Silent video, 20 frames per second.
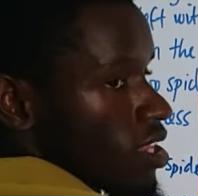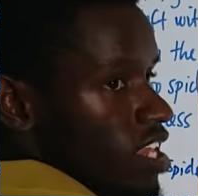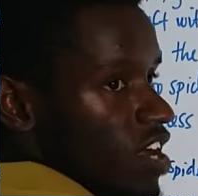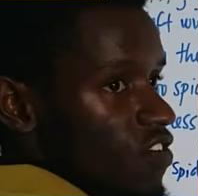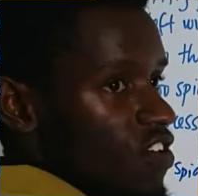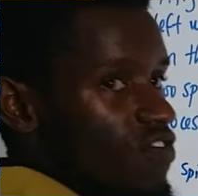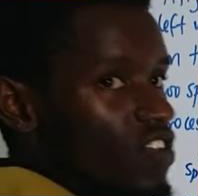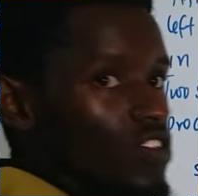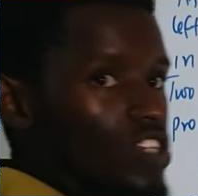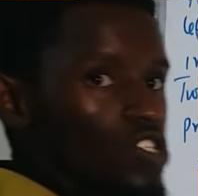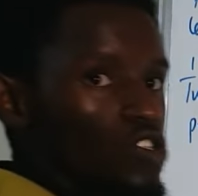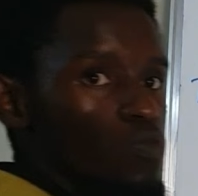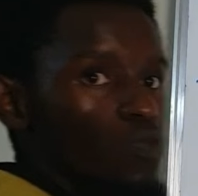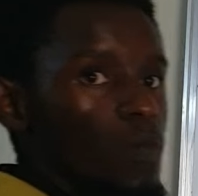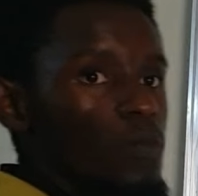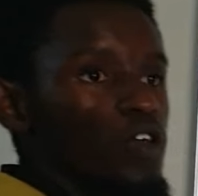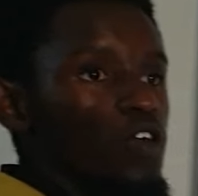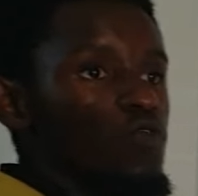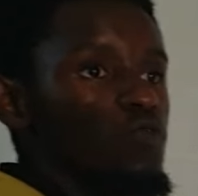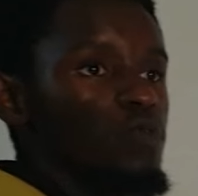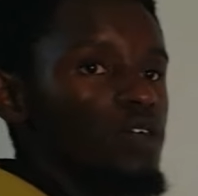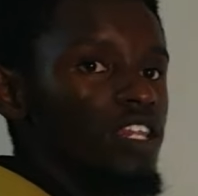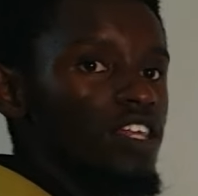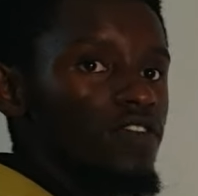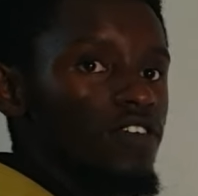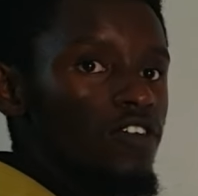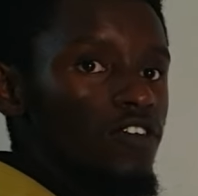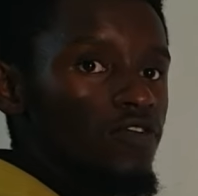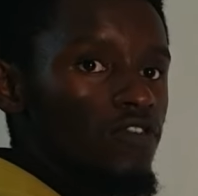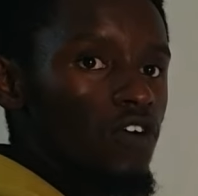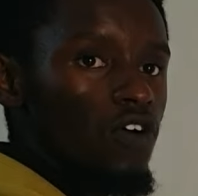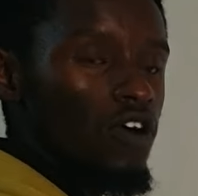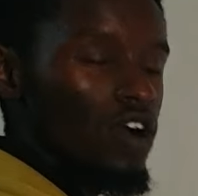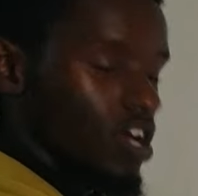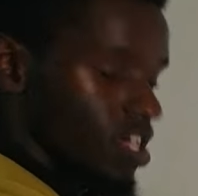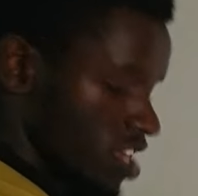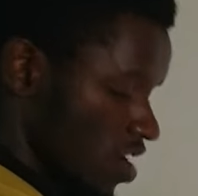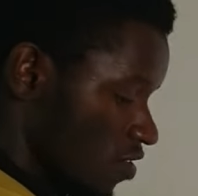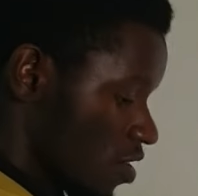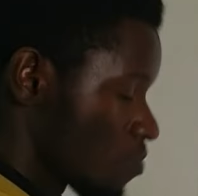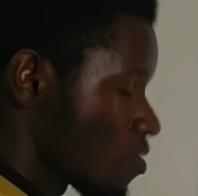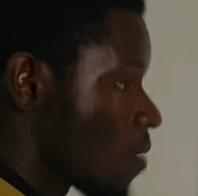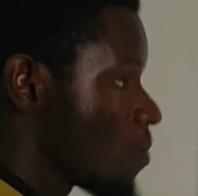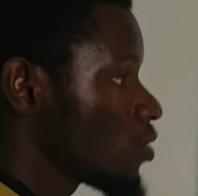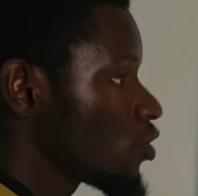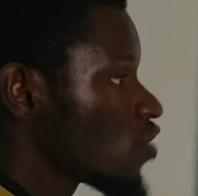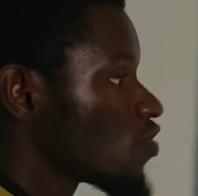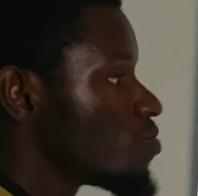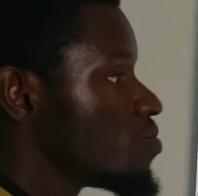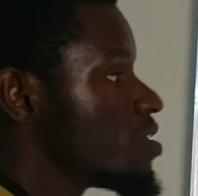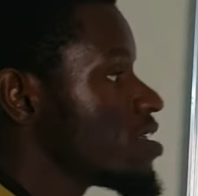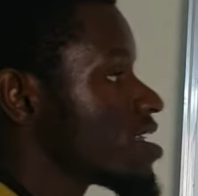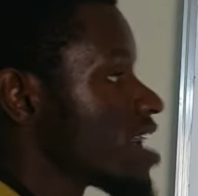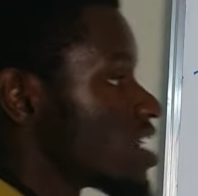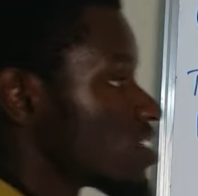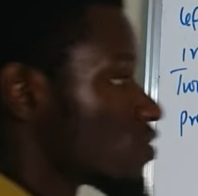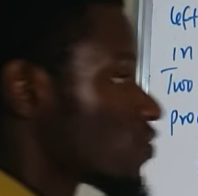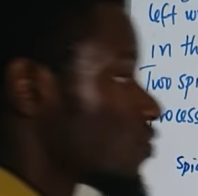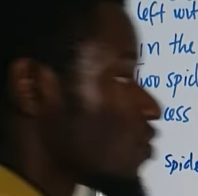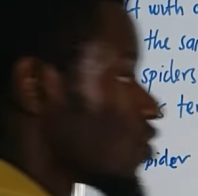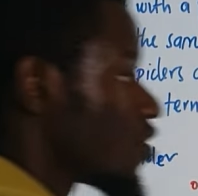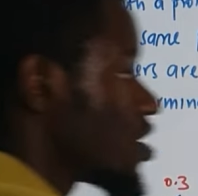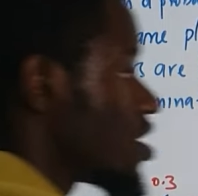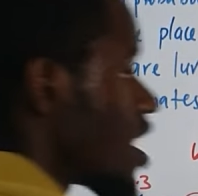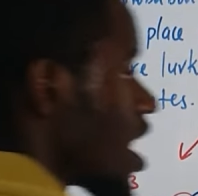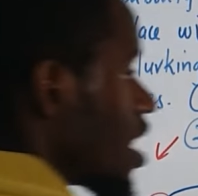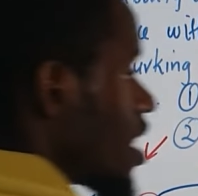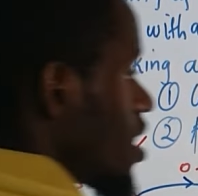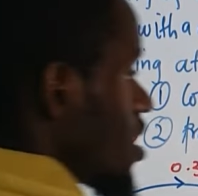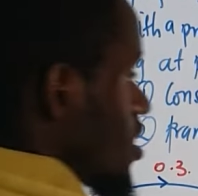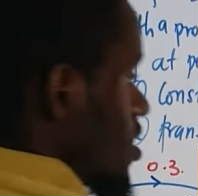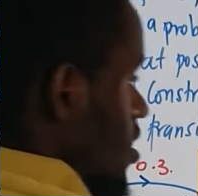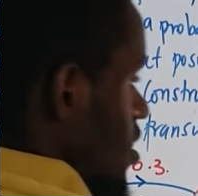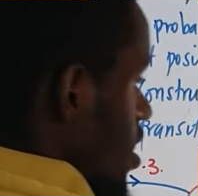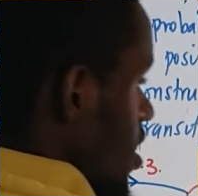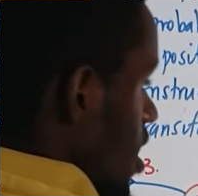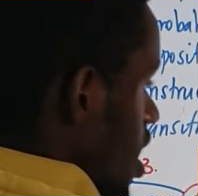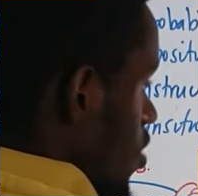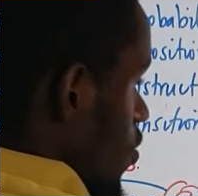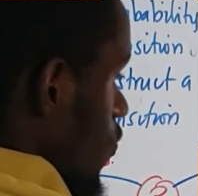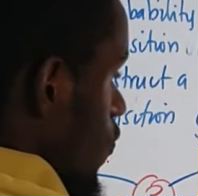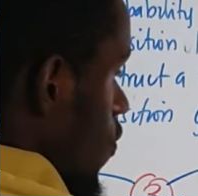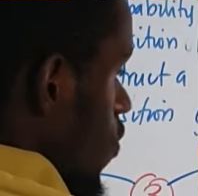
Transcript: Therefore, if there's no probability of me leaving 4, therefore the probability of being at 4 here, staying at